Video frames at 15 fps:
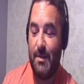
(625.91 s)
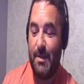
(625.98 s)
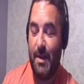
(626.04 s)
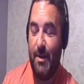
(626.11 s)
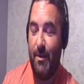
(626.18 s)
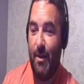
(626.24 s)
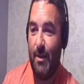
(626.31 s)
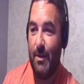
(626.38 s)

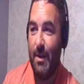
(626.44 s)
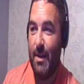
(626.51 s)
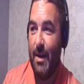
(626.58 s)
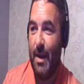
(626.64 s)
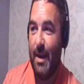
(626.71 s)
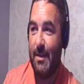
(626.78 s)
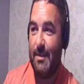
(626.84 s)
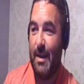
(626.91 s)
Kieran.
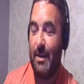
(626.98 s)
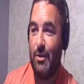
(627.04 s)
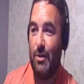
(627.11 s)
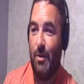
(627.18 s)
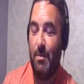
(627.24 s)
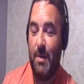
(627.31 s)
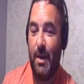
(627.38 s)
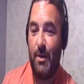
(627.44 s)
Is that
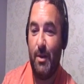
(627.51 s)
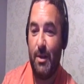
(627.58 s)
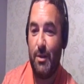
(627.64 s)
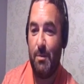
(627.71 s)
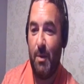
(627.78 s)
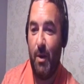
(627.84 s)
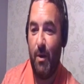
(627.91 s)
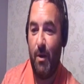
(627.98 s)
something they could explore?